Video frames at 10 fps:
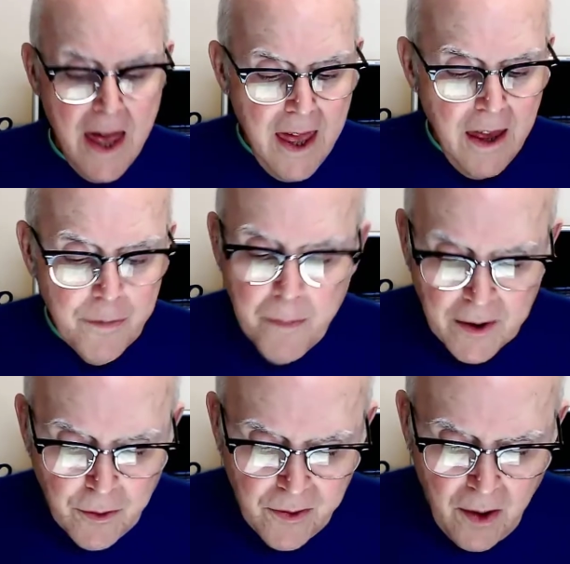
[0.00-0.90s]
If
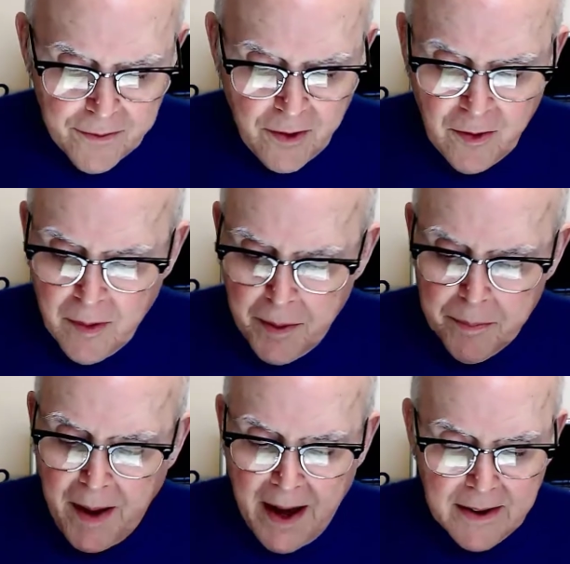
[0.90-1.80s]
Microsoft is slipping
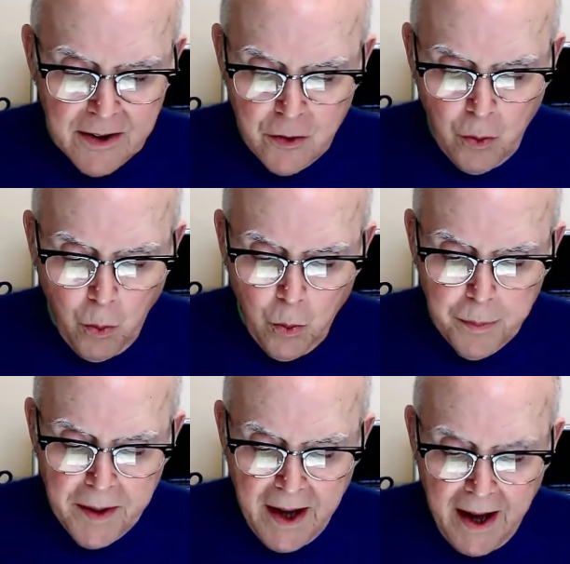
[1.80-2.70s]
back into old
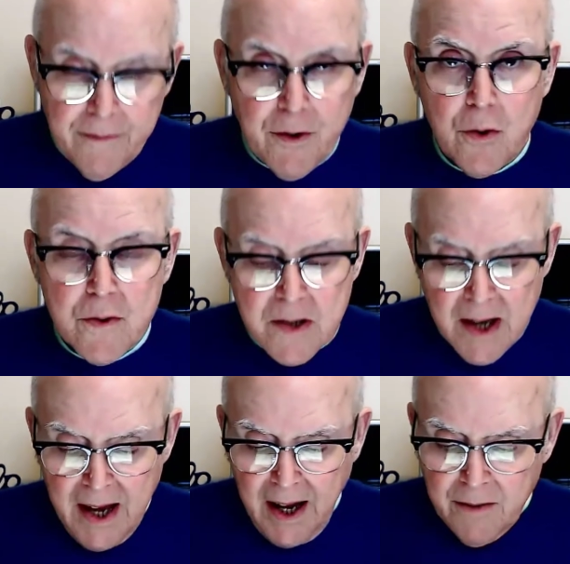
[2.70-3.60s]
behaviors,
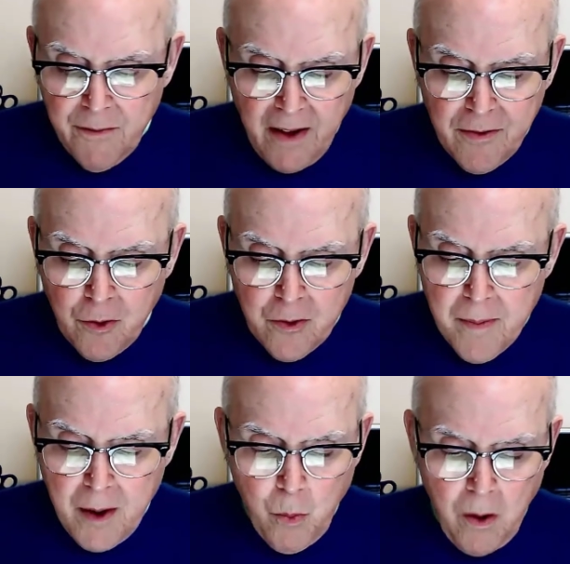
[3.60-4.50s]
investors
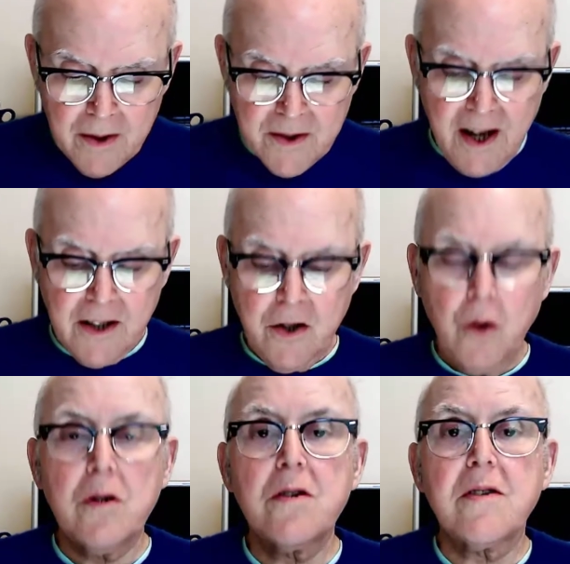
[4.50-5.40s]
may want to take
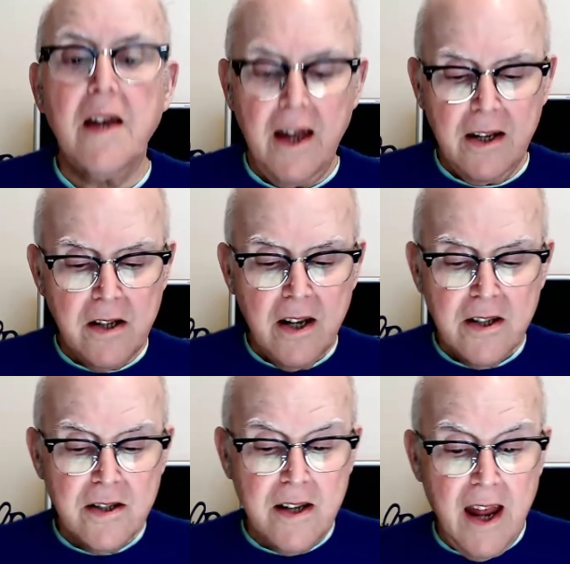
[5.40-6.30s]
notice and
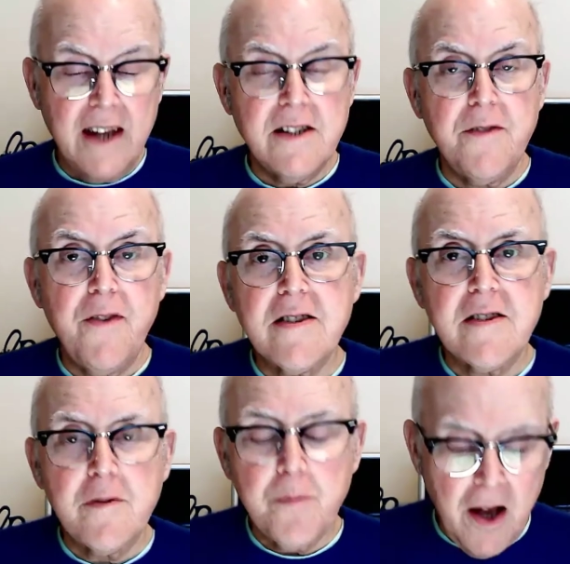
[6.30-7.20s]
a
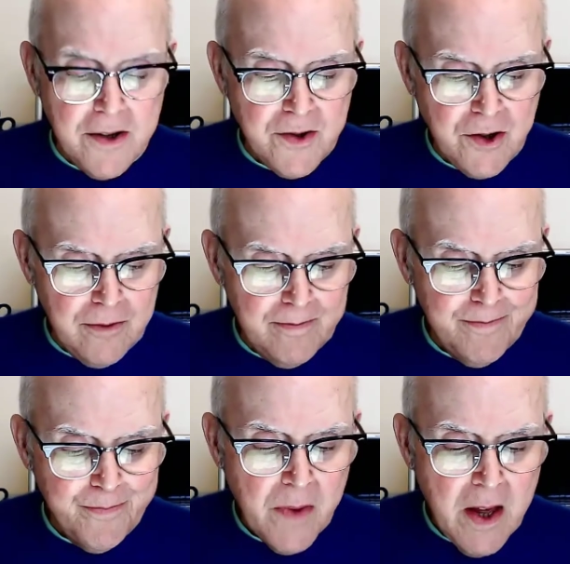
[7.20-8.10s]
defensive posture.
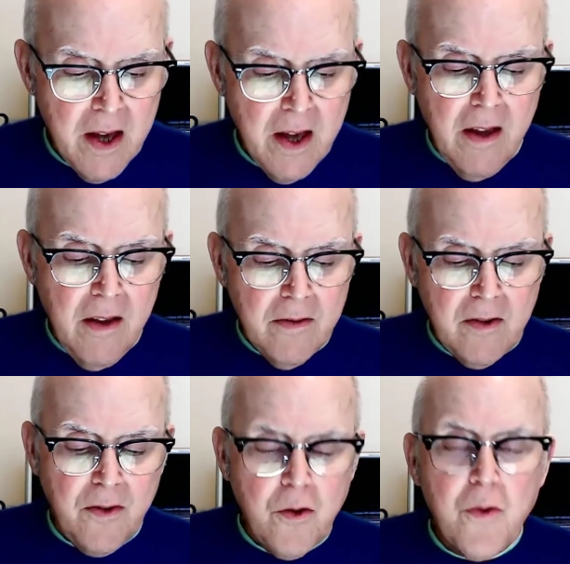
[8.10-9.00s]

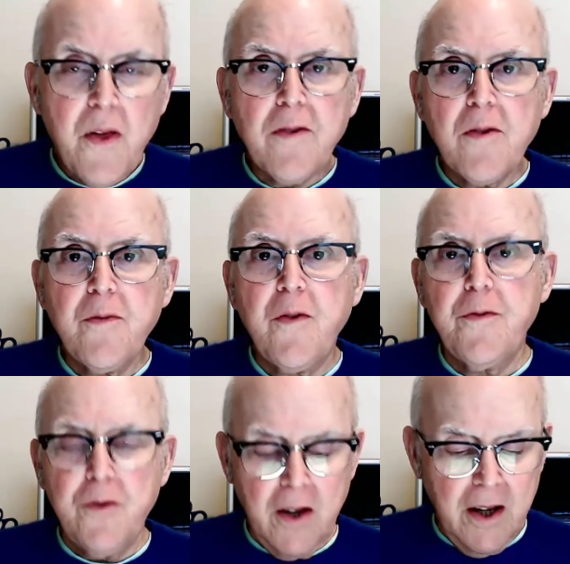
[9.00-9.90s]
Since
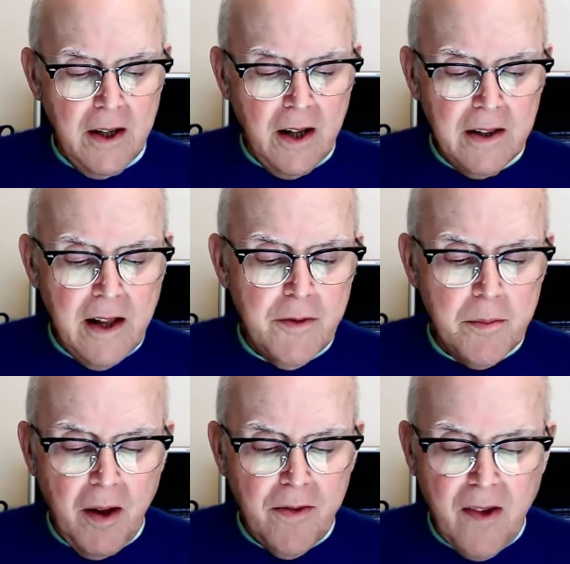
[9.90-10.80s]
2015, 11
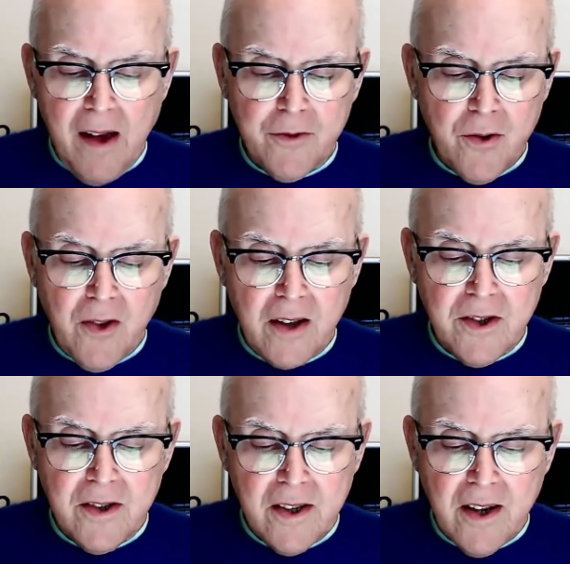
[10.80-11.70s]
months after
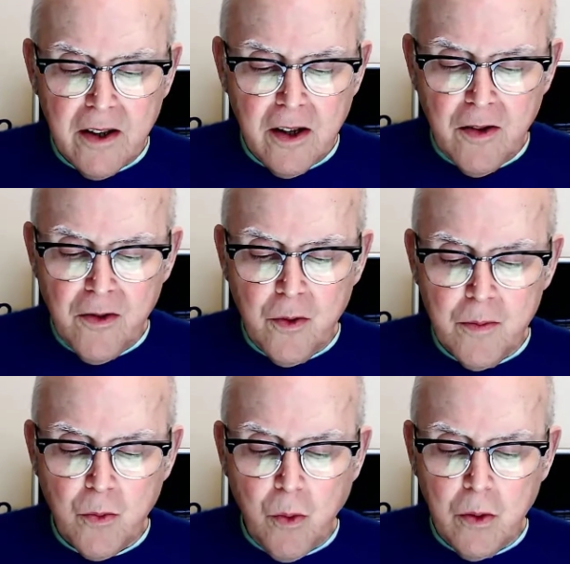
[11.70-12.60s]
Satya Nadella assumed
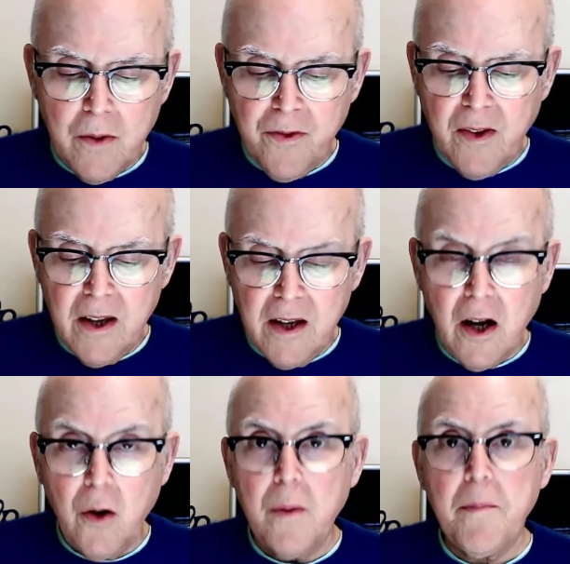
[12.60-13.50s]
the role of
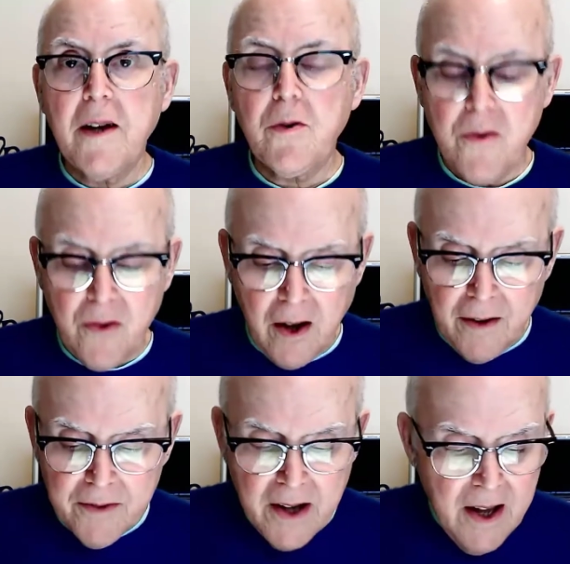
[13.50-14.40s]
CEO at
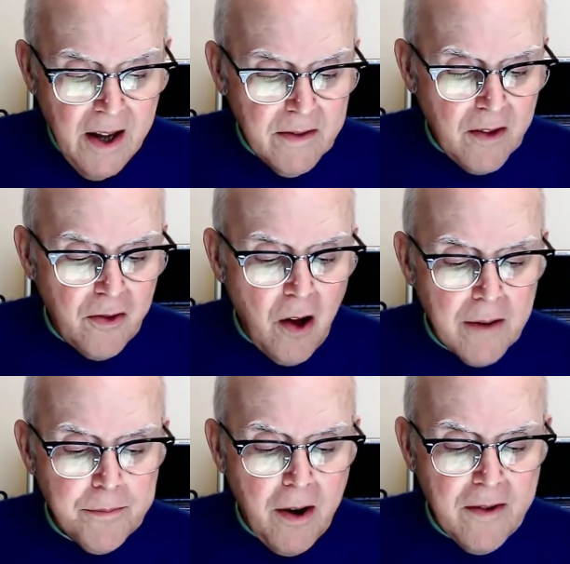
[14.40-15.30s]
Microsoft, the
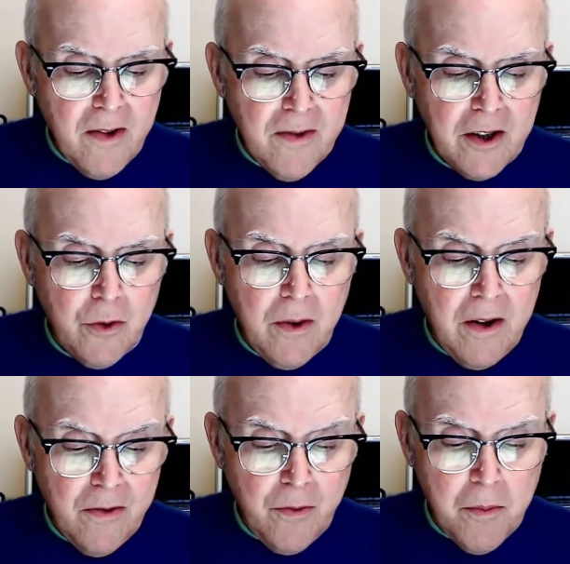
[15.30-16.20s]
stock price has
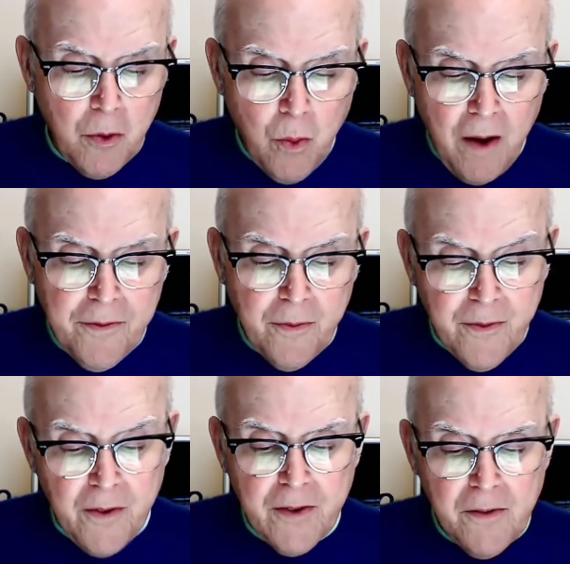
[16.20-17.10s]
increased from a rough
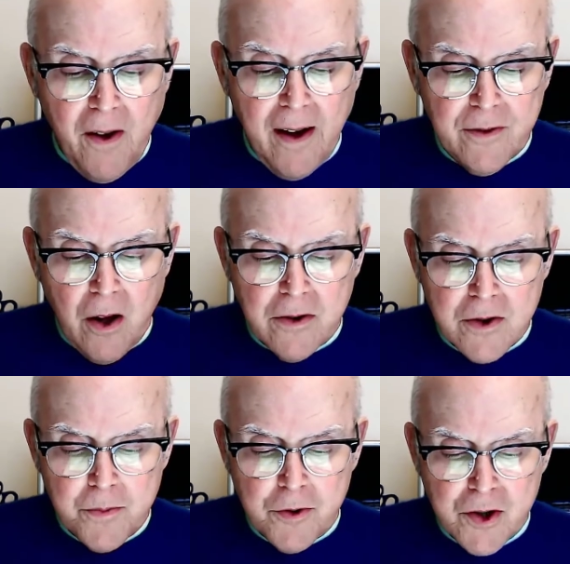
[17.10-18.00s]

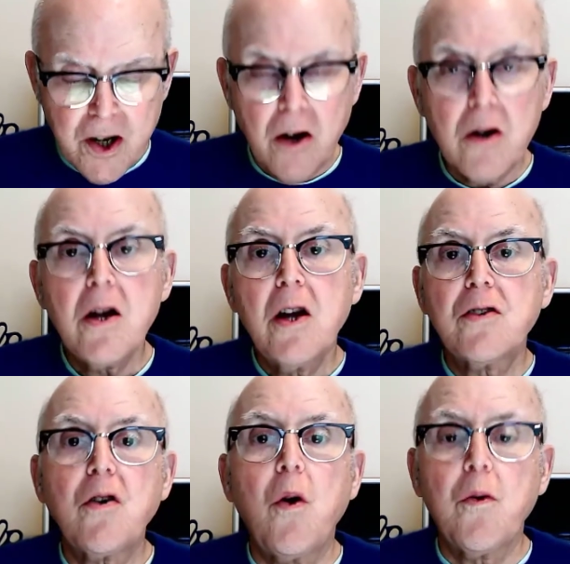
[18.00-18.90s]
$55 per share
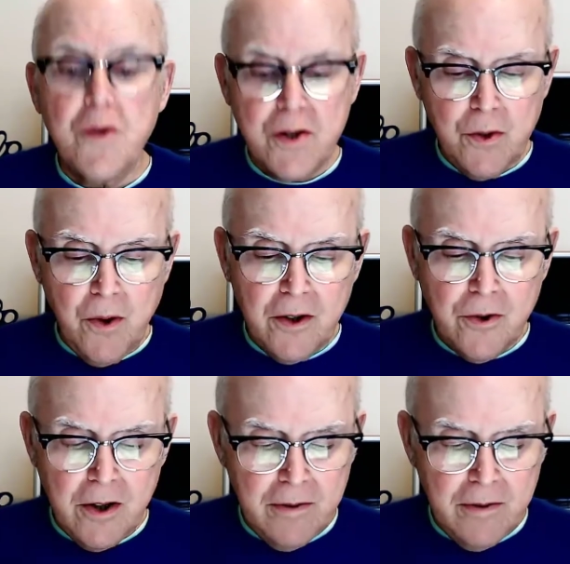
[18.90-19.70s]
to over $200.